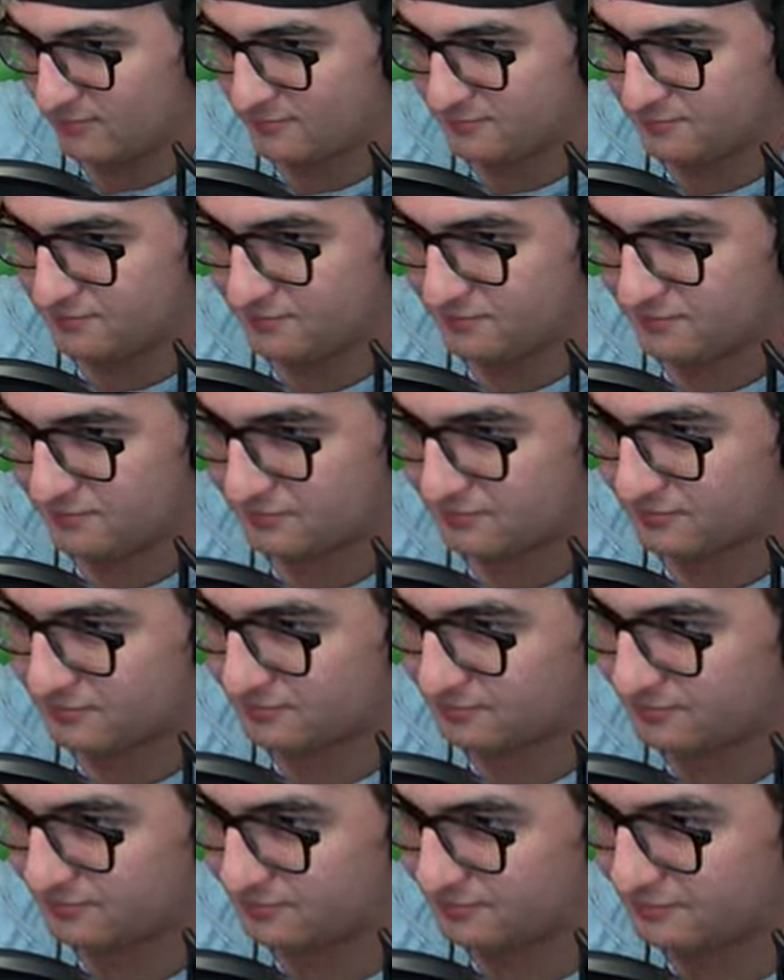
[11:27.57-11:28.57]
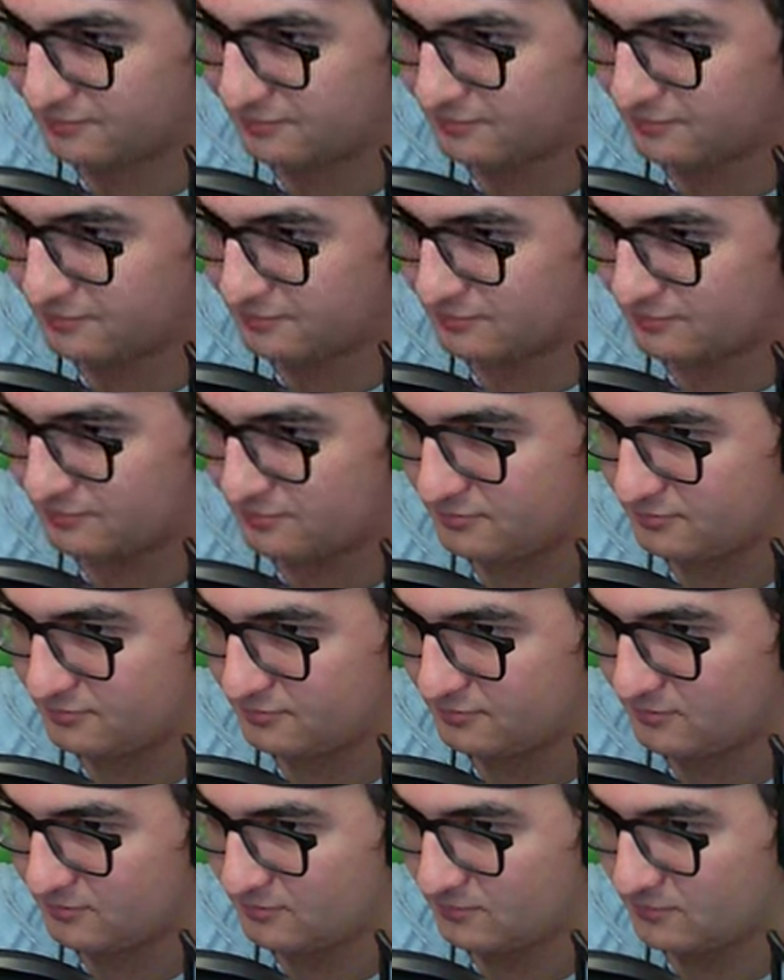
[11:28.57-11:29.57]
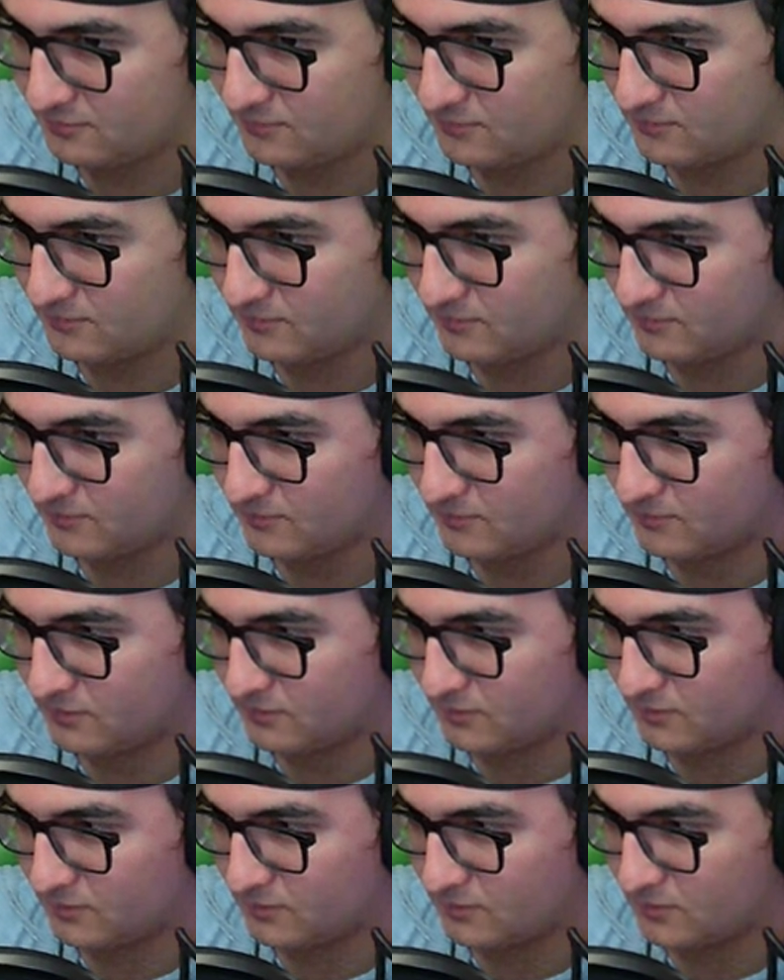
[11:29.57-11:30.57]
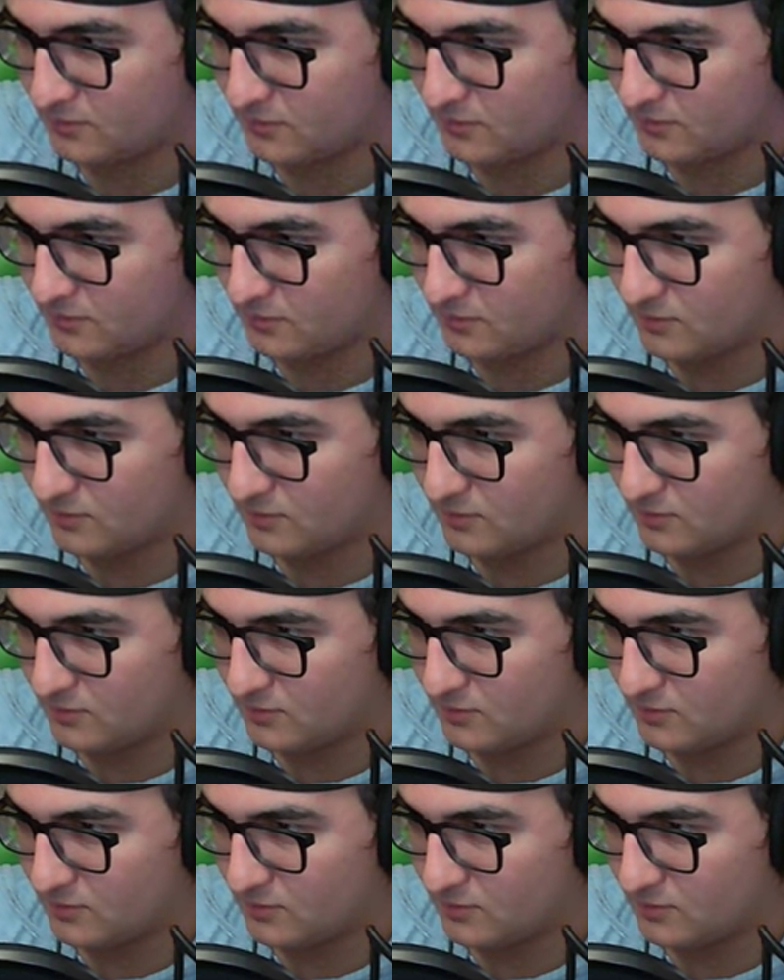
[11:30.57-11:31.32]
Nobody speaks.